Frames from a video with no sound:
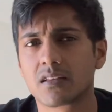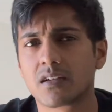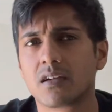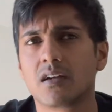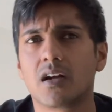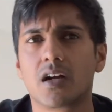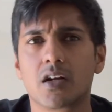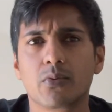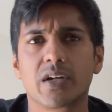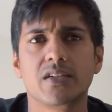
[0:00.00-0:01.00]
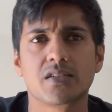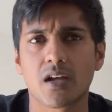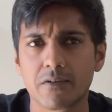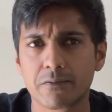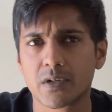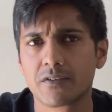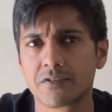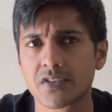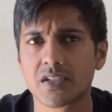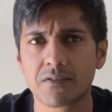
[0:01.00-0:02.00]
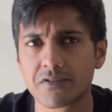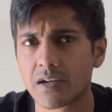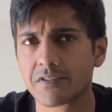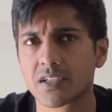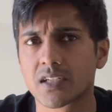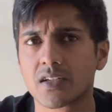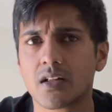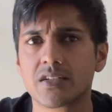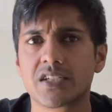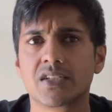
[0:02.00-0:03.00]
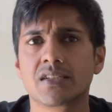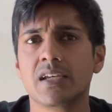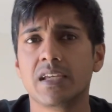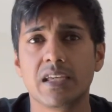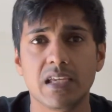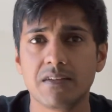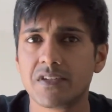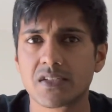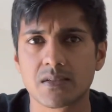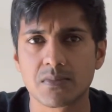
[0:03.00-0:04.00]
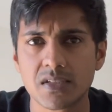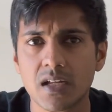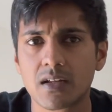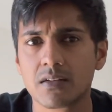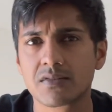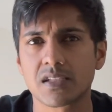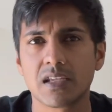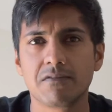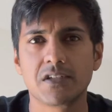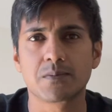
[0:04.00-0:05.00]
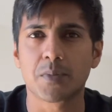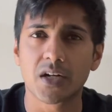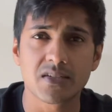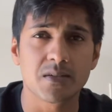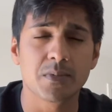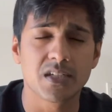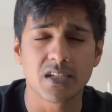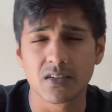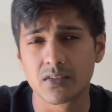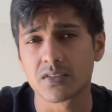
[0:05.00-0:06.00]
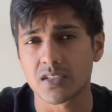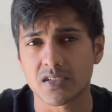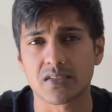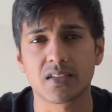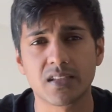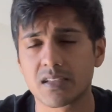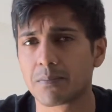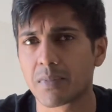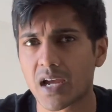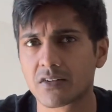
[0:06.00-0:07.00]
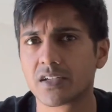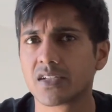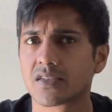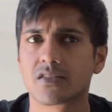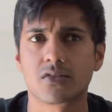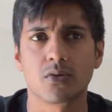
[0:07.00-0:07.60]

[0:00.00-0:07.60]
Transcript: the hardware and software for self-driving technologies, EVs themselves, EVs parts and materials such as lithium batteries, and so